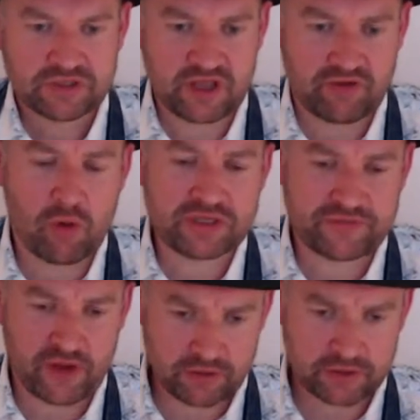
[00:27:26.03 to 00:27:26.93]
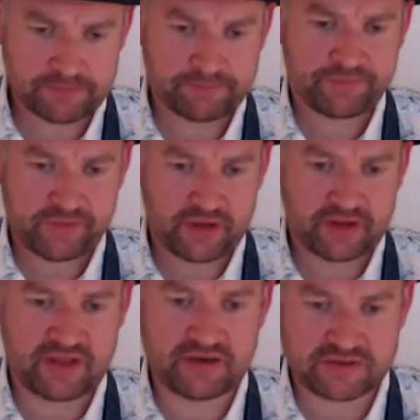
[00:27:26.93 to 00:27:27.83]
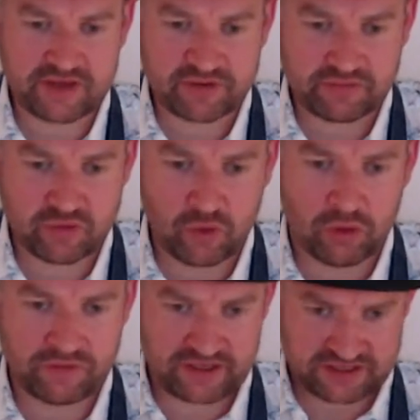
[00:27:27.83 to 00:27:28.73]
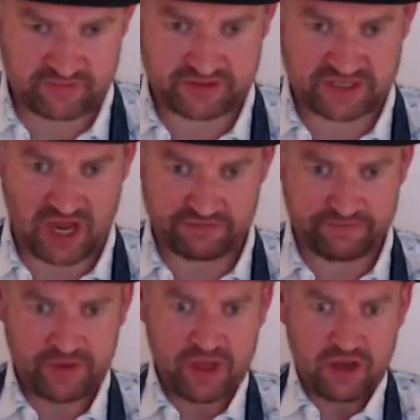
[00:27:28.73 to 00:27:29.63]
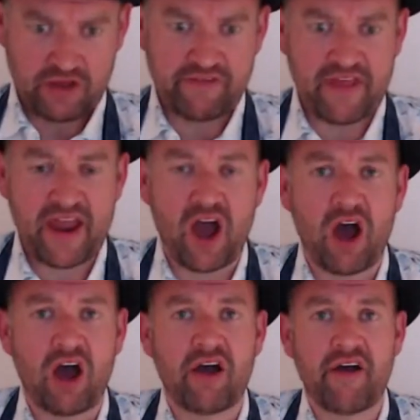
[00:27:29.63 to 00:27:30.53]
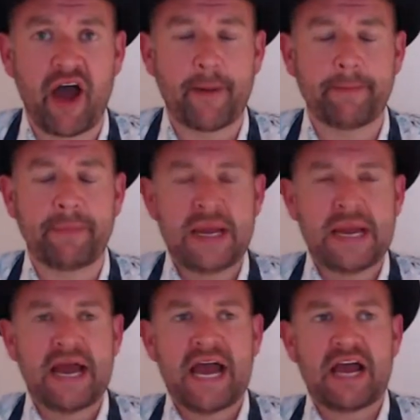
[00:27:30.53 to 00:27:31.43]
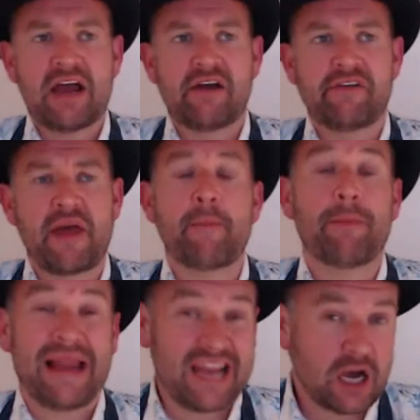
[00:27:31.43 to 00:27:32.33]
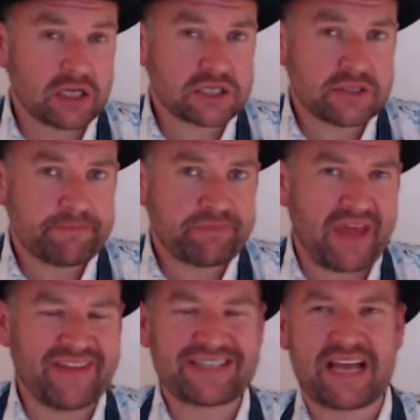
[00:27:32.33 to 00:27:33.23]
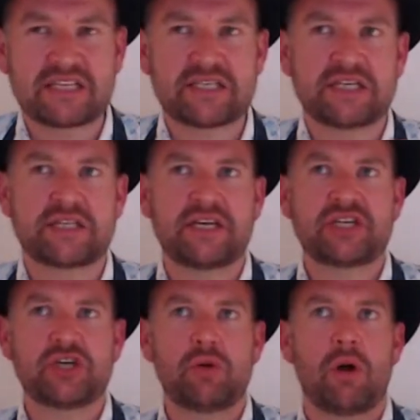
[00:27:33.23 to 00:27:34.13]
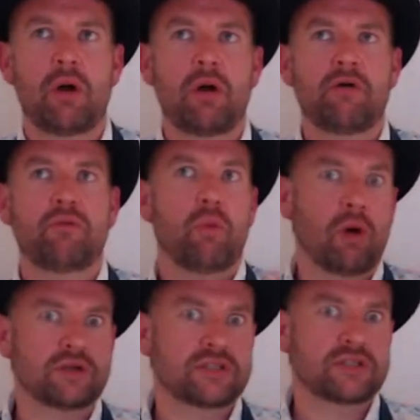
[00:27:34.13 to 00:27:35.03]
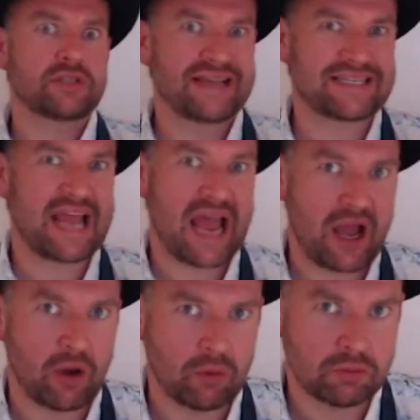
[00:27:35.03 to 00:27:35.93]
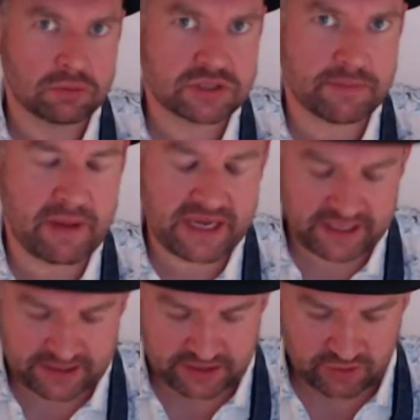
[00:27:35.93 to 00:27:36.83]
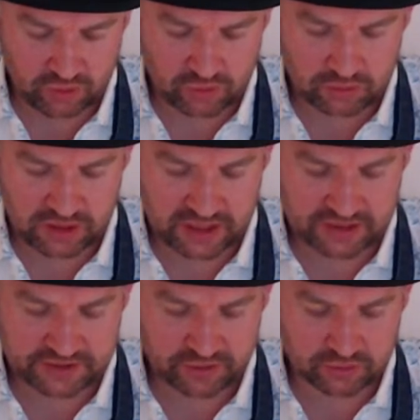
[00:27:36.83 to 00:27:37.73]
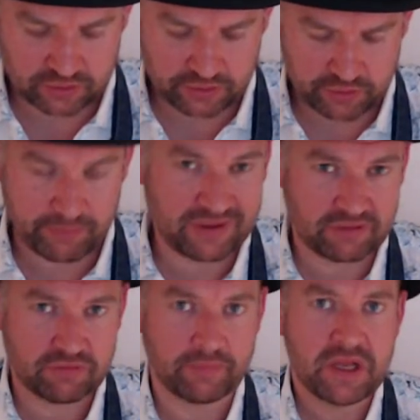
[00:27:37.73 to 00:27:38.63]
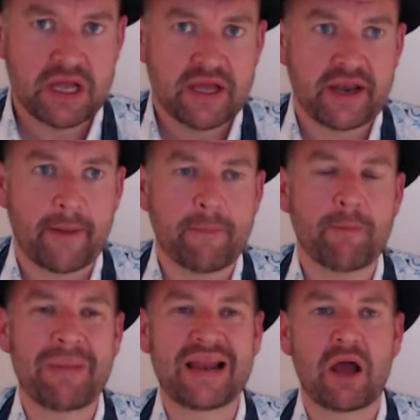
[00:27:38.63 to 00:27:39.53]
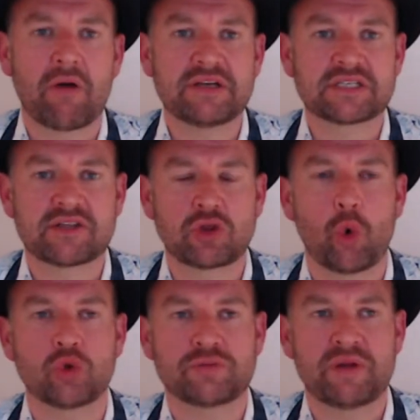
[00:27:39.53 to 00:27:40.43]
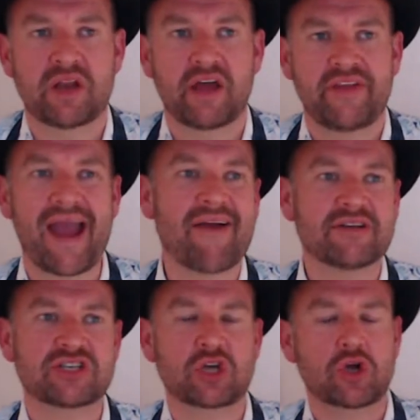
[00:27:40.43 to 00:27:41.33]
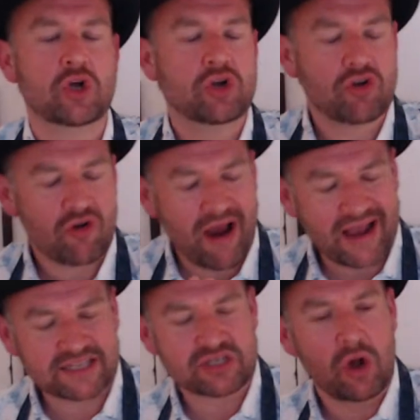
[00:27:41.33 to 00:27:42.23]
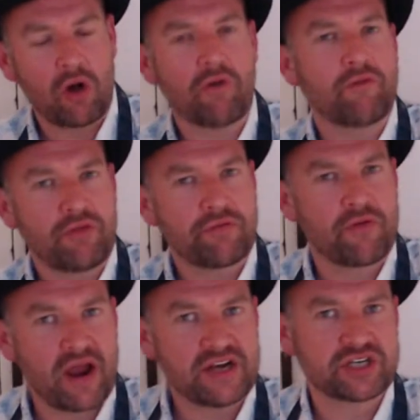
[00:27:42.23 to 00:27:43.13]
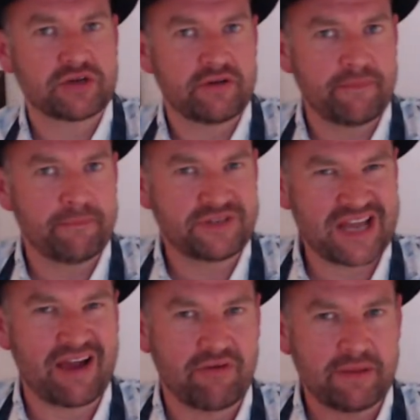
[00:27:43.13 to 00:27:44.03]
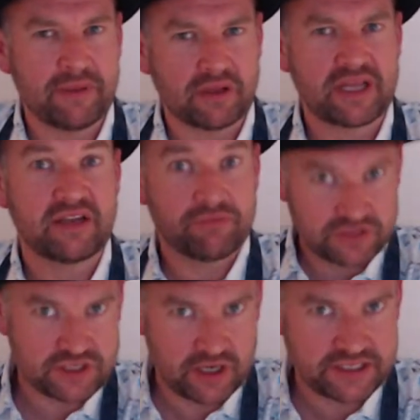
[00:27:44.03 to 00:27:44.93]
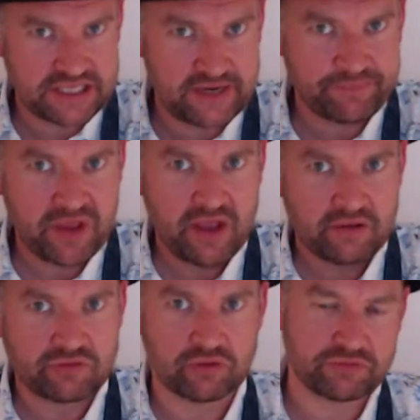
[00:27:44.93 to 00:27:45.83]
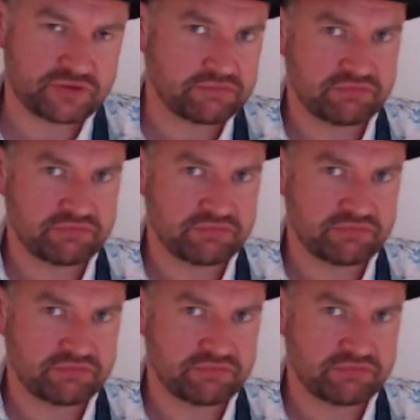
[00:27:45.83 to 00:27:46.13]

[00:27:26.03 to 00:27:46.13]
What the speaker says: So they're always folk. They sometimes gnaw and they're sometimes soft. They are they're Montbéliards, and this gets us into the issue of what's the best cow to make your milk from. Now, Montbéliard is thought to be like the aristocrats of the French dairy milking fraternity, sort of